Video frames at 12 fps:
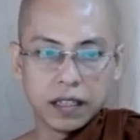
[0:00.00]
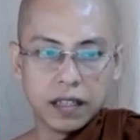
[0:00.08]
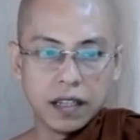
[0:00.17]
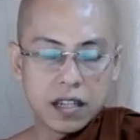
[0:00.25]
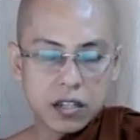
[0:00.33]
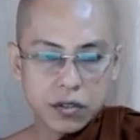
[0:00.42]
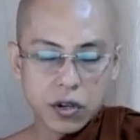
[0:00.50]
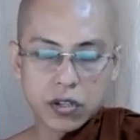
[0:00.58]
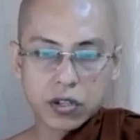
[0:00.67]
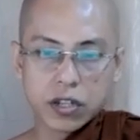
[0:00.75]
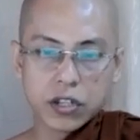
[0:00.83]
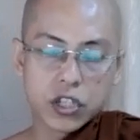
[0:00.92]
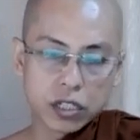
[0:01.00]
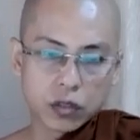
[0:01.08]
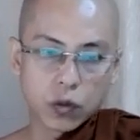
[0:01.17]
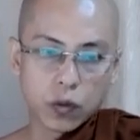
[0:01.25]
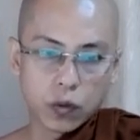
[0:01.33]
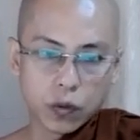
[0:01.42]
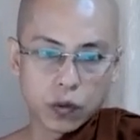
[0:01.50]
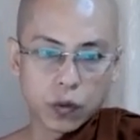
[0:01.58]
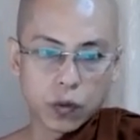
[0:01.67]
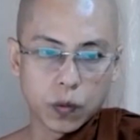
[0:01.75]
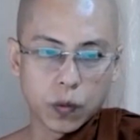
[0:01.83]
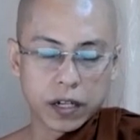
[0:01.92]
these translations
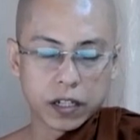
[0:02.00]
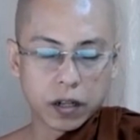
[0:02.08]
will